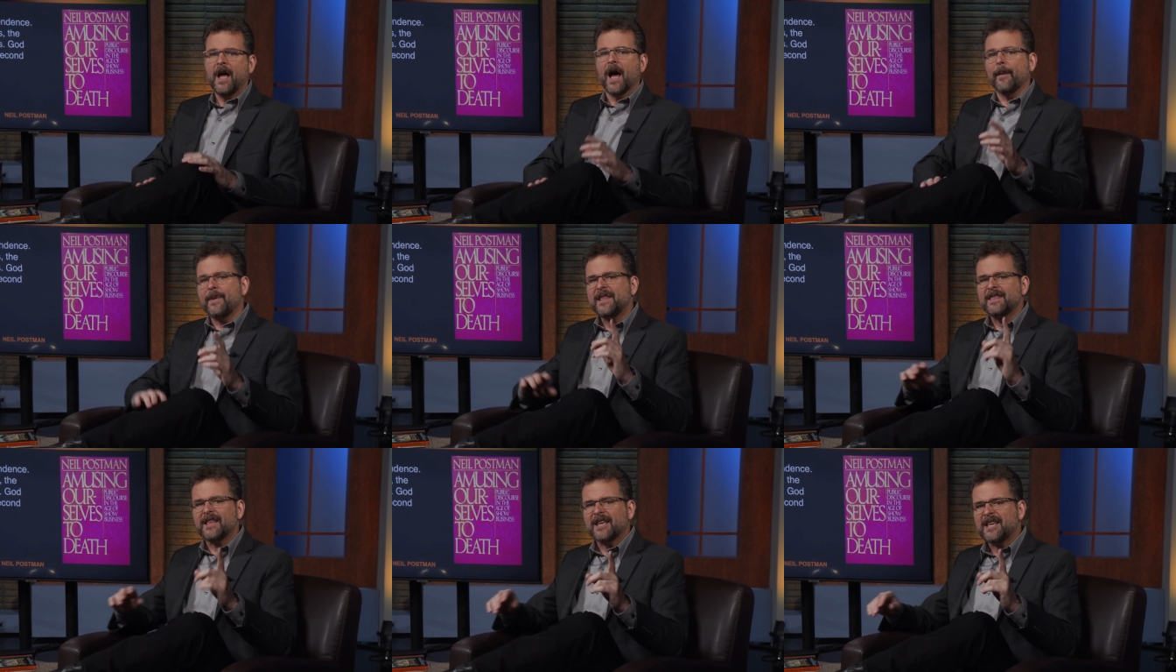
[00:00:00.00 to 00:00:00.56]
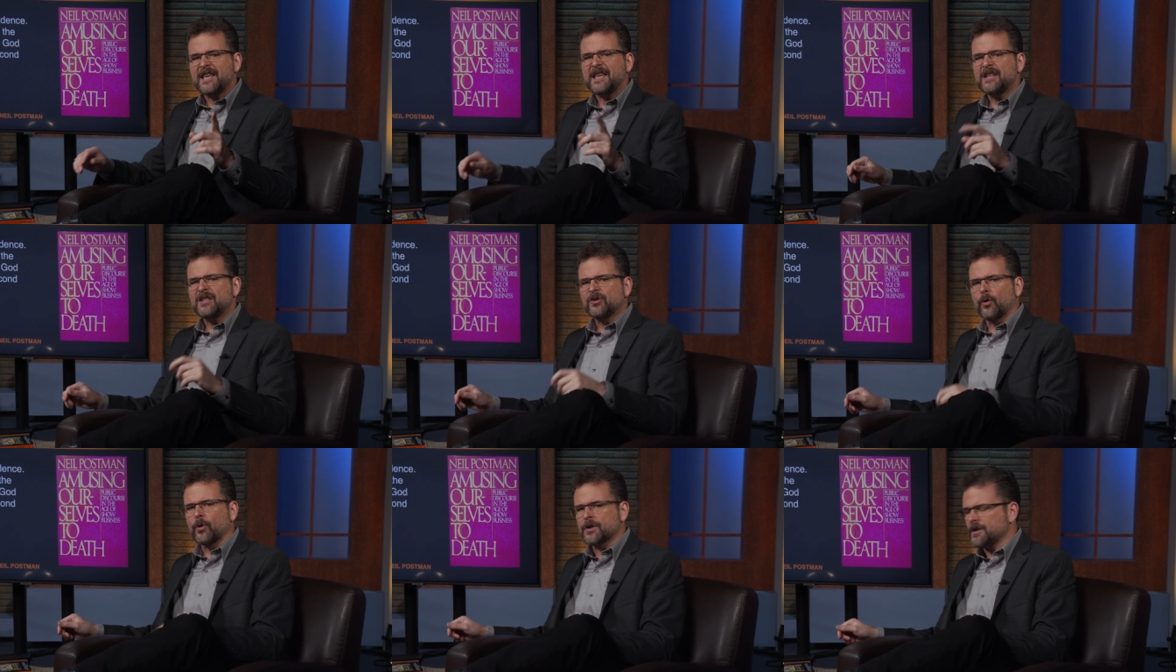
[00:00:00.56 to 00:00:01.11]
I mean, the key
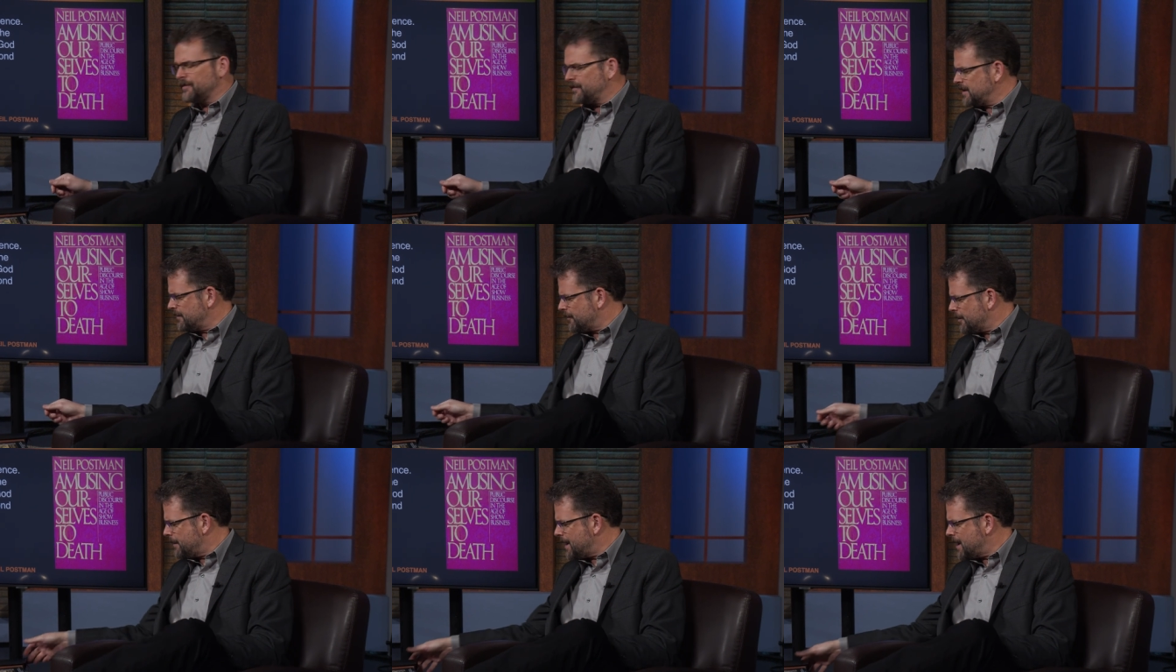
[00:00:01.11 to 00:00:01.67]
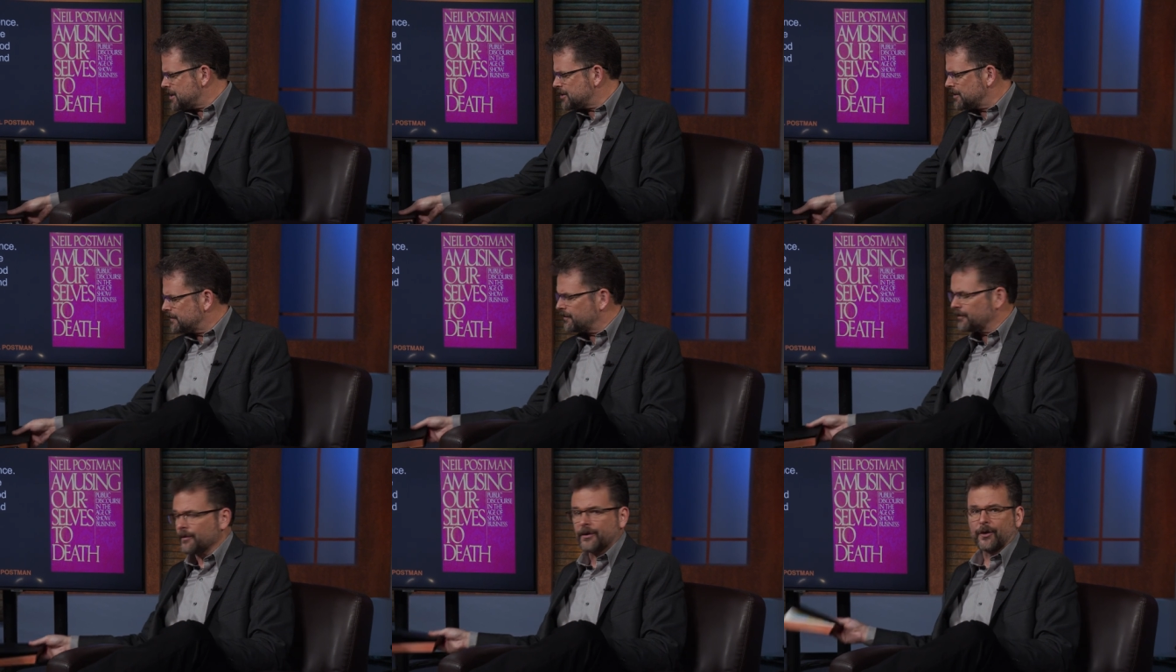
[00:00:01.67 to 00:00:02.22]
source of information
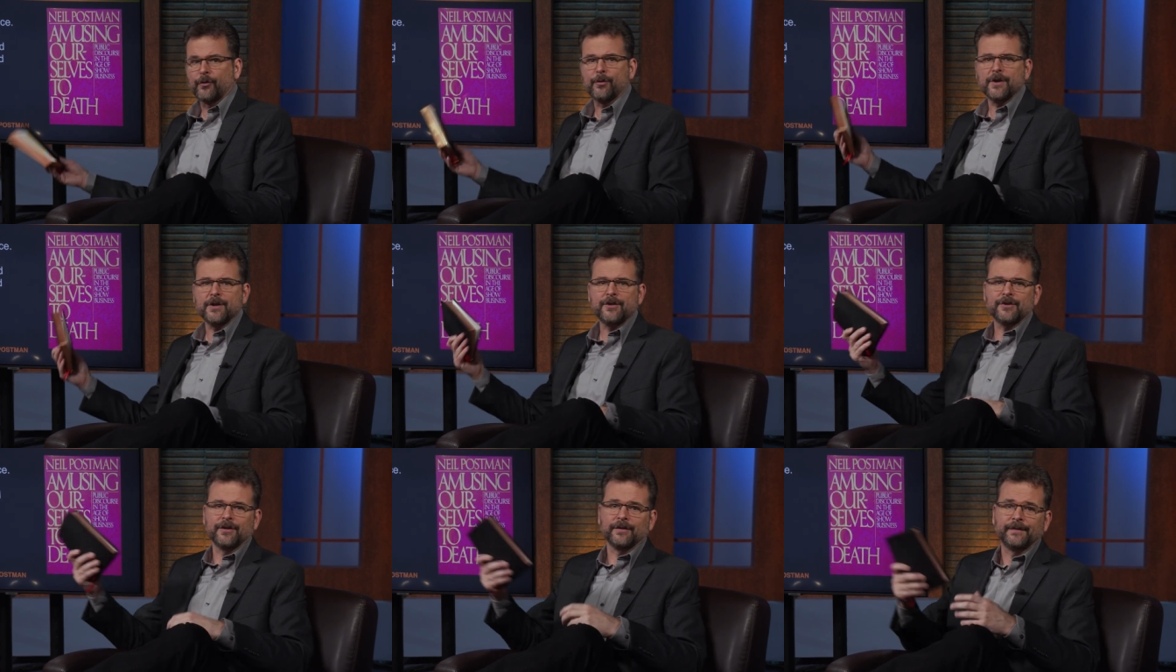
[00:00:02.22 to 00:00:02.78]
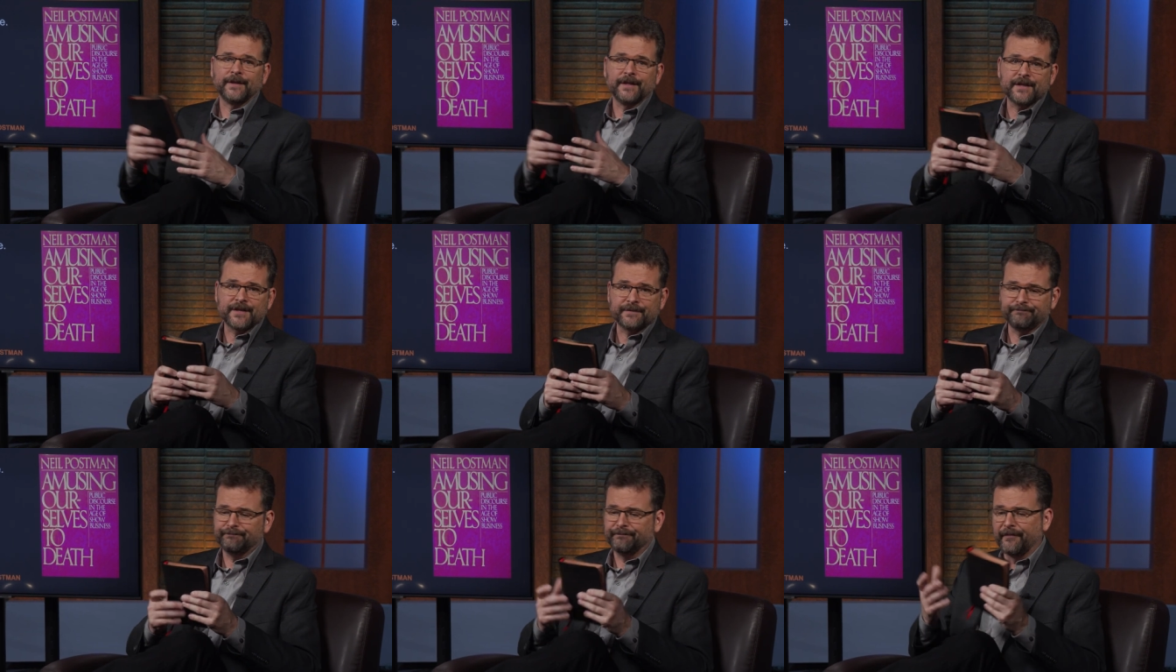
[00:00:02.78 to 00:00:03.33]
for the Christian
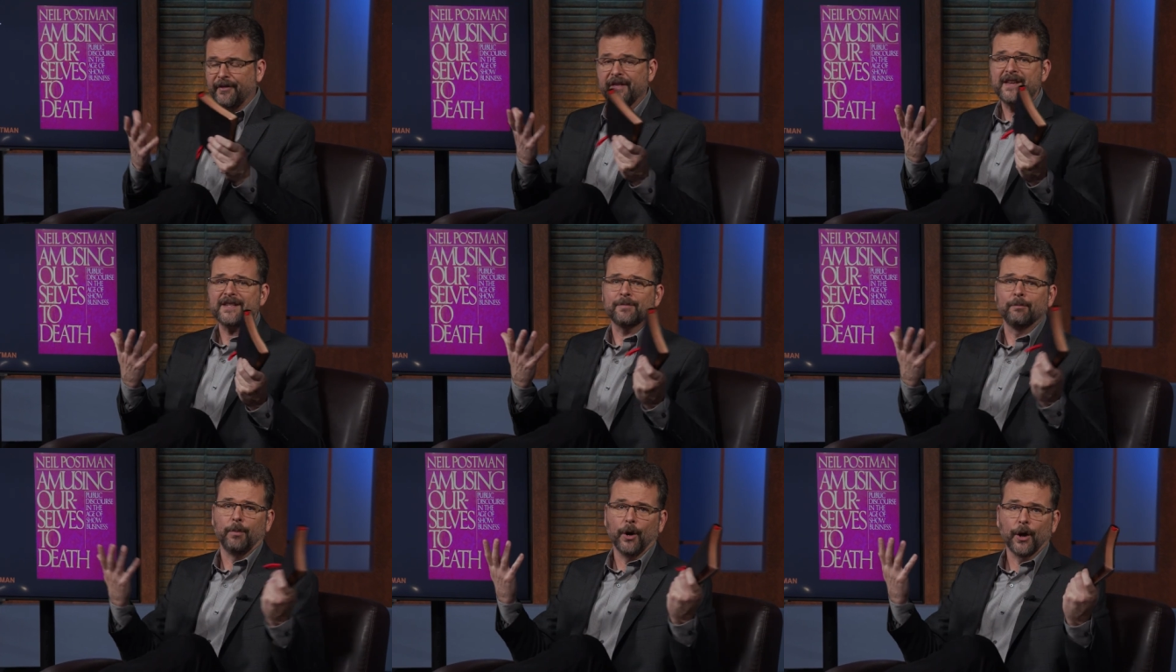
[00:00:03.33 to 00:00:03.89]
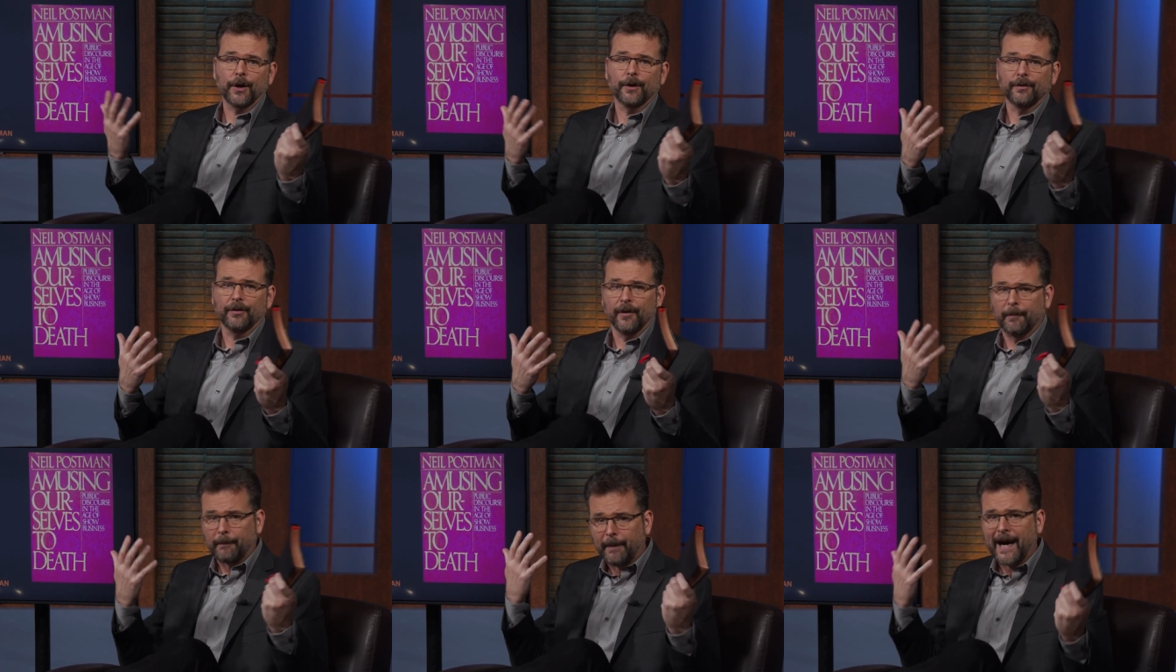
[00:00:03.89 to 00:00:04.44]
is this book,
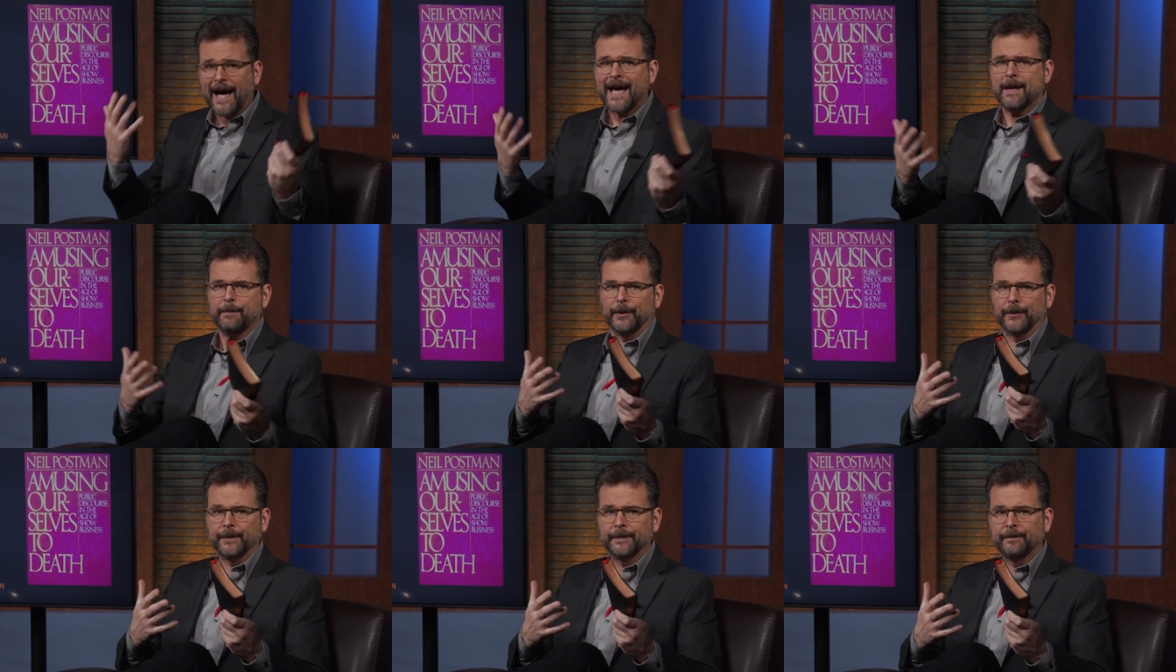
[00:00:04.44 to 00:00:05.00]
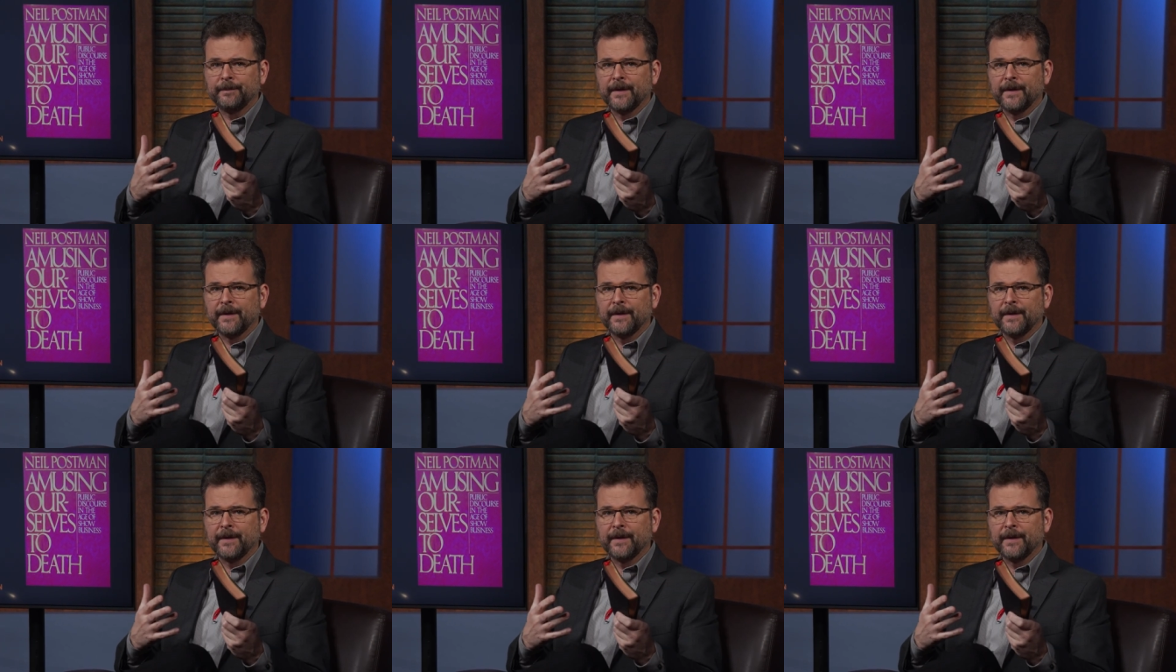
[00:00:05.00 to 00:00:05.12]
the Bible.